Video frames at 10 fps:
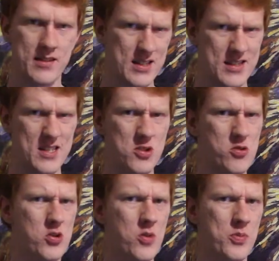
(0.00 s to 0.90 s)
This is
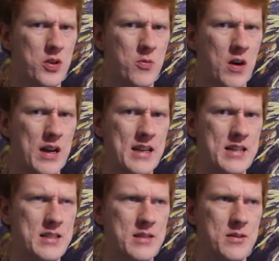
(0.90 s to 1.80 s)
YouTube
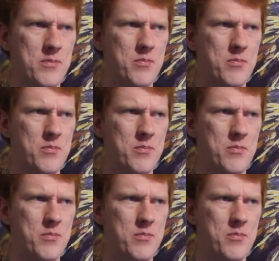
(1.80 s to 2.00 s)
Rewind